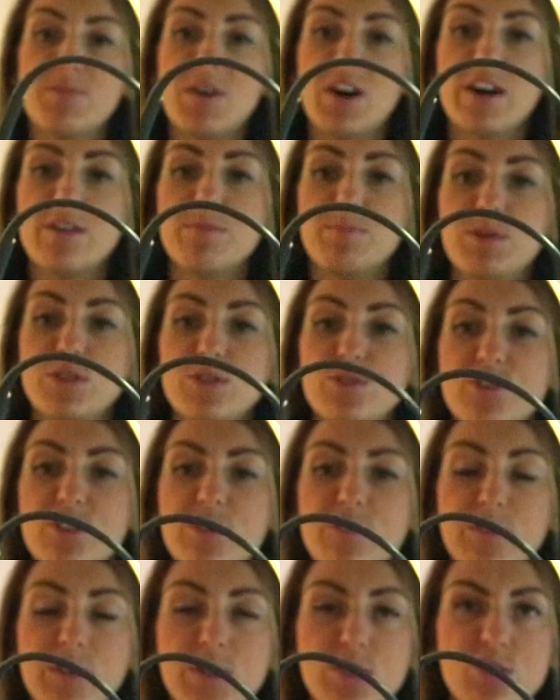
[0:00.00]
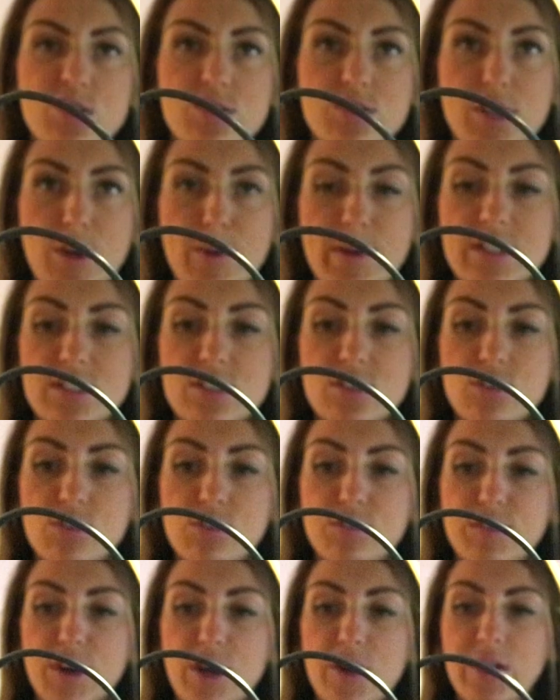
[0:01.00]
via Bluetooth, and you just go into
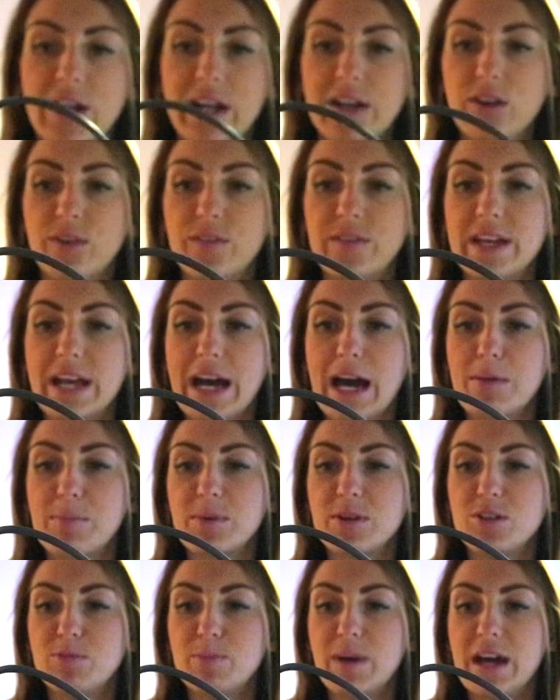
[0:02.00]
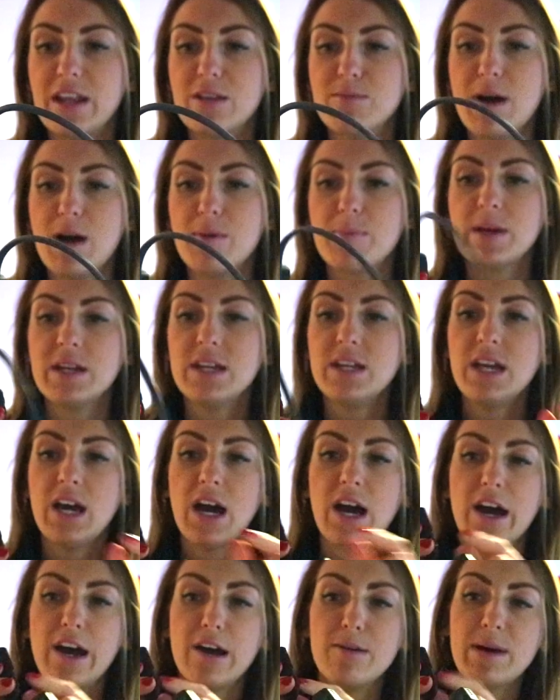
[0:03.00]
your phone and on the app and you pair them up,
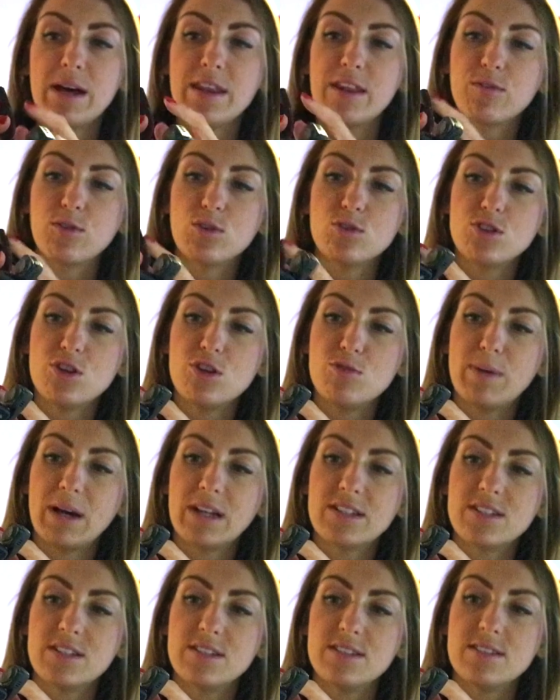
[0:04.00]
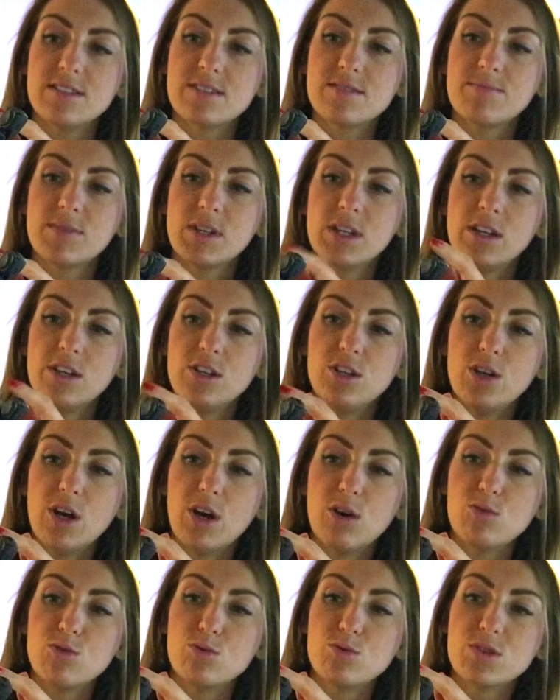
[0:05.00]
and they've got two buttons. You
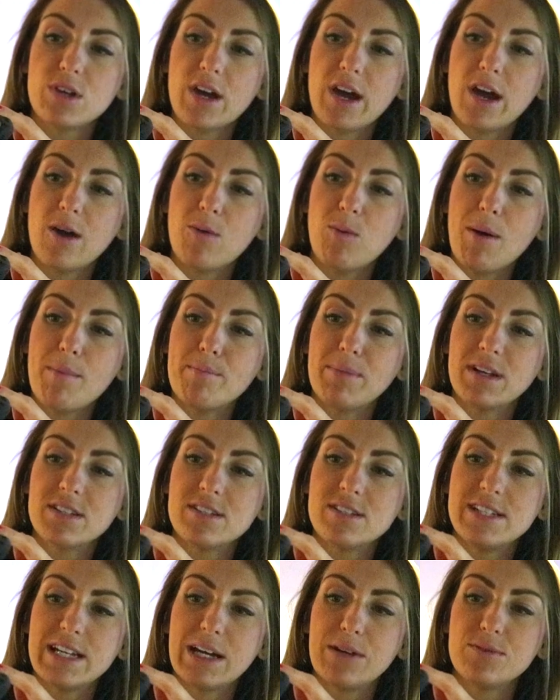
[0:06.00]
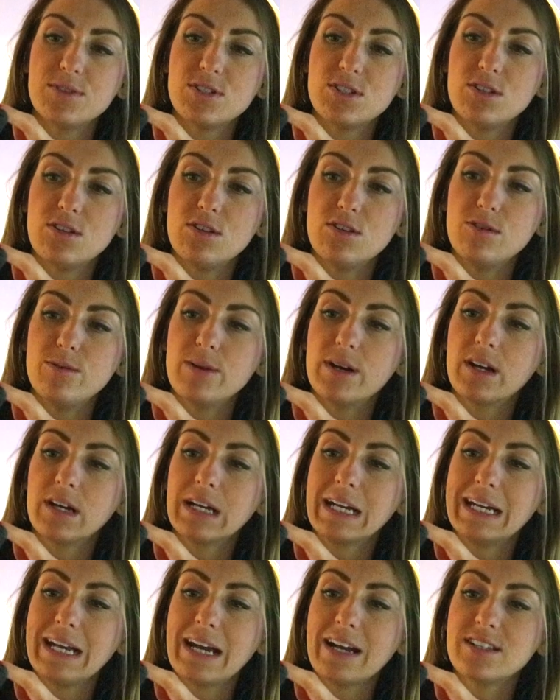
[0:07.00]
hold one button down to
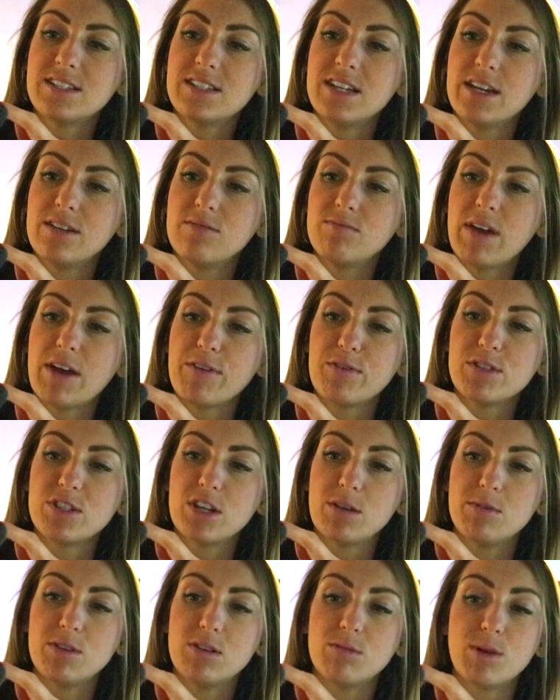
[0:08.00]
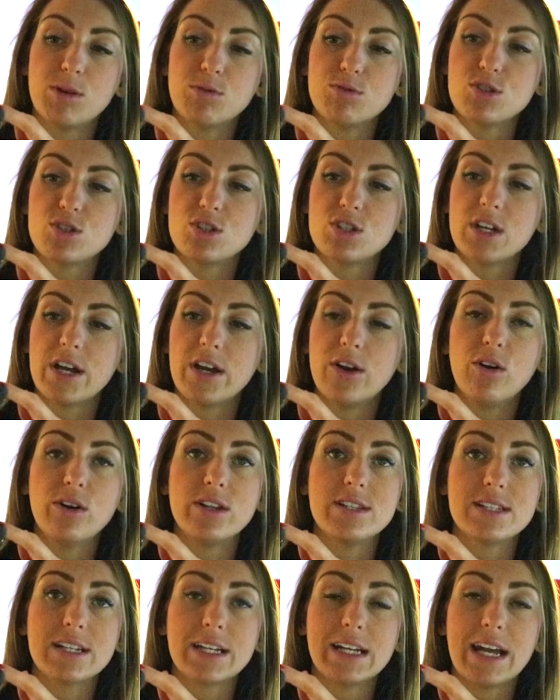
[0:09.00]
connect it every time, just turn it on
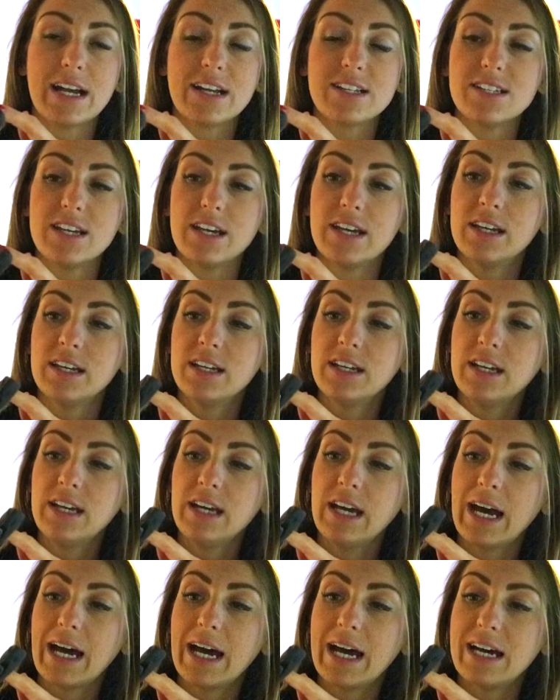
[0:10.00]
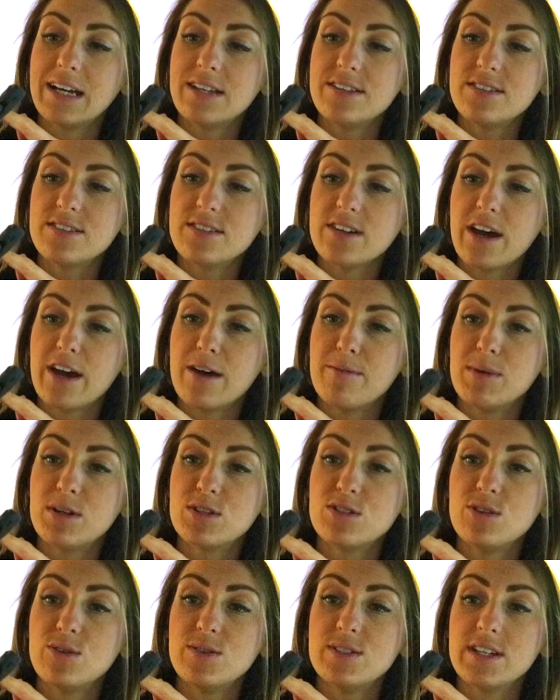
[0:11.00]
and to connect it, and
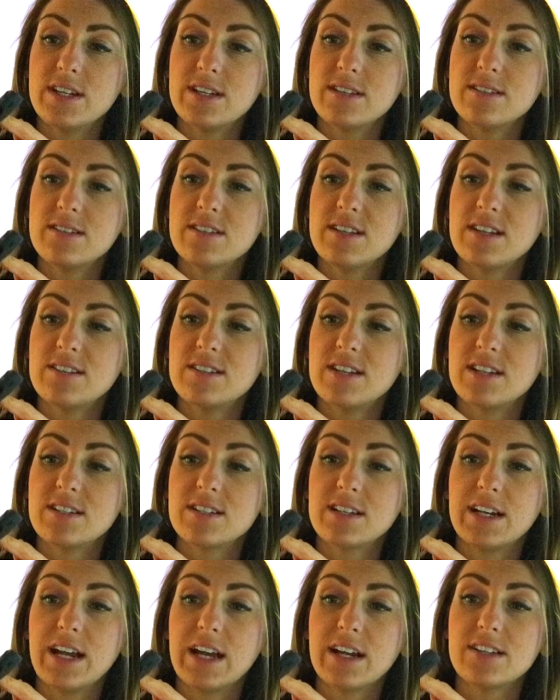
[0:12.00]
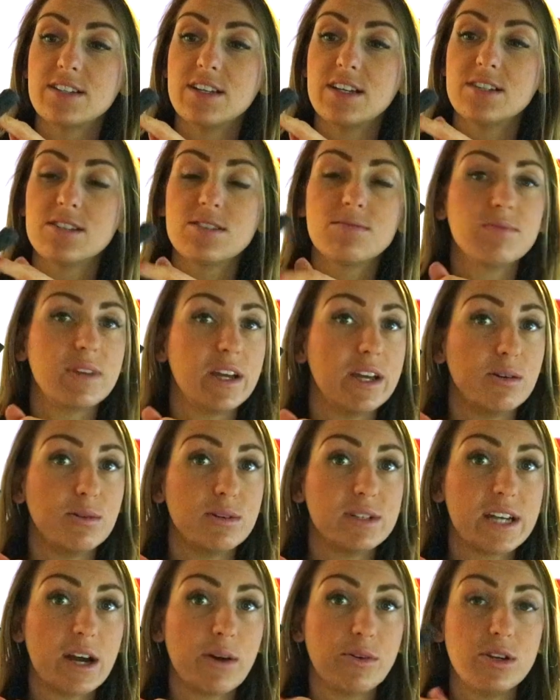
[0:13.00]
as soon as it says that it's connected, it
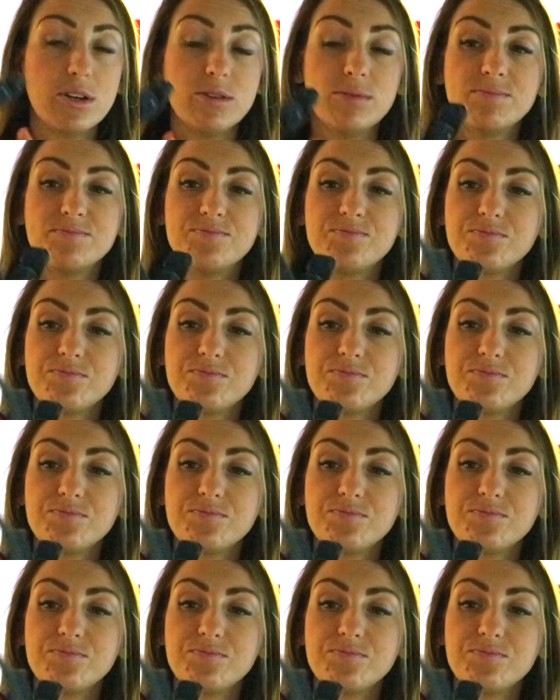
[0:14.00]
will tell you.